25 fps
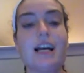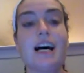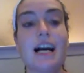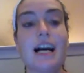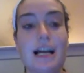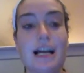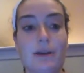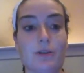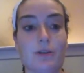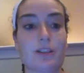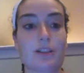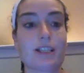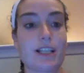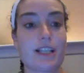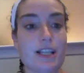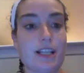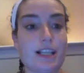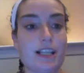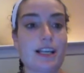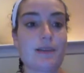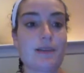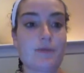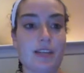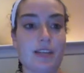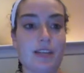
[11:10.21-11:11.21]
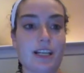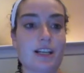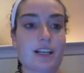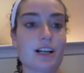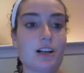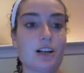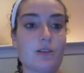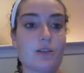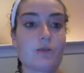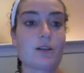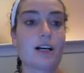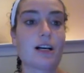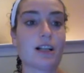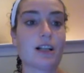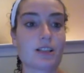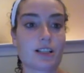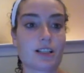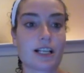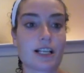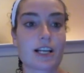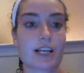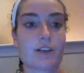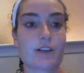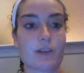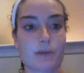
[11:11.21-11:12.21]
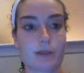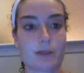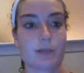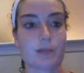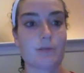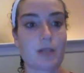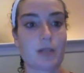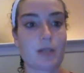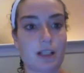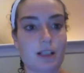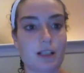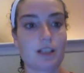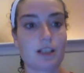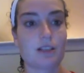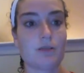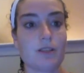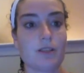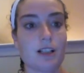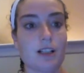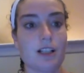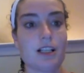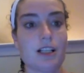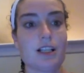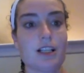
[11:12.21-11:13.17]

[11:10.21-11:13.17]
I will say to them like, oh, I'll sign you up tomorrow.